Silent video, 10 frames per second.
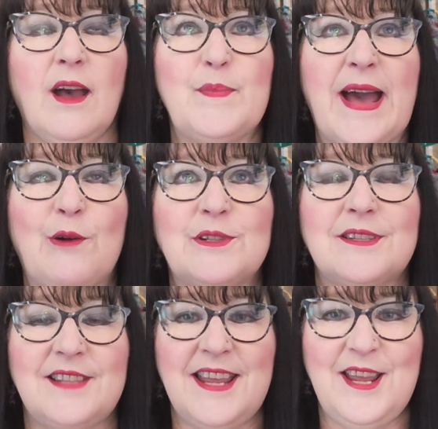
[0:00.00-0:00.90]

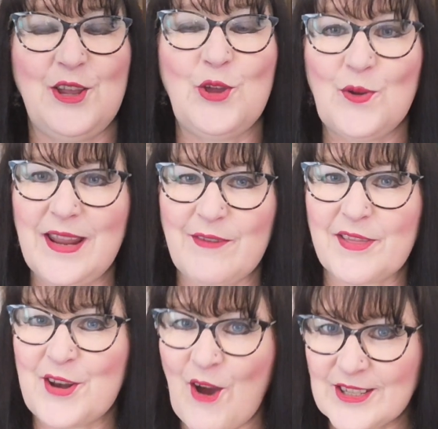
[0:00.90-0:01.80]
about you
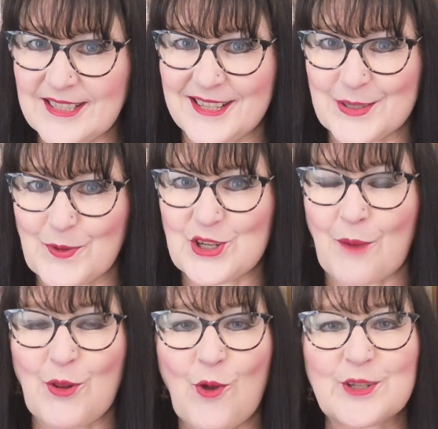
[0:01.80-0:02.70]
leaving the narcissist,
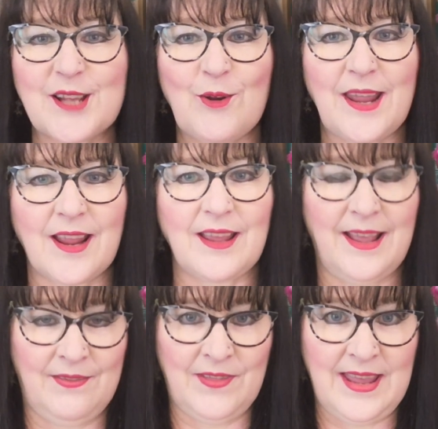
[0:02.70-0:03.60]
which I will also link
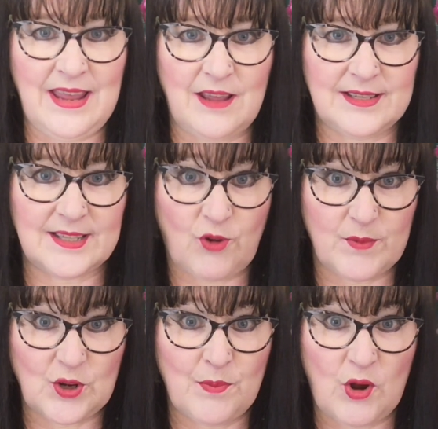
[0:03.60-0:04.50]
in the
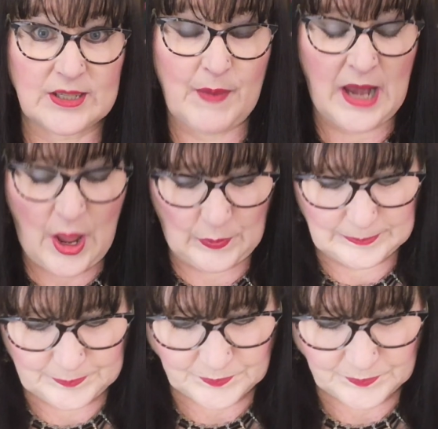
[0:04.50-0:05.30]
description box below.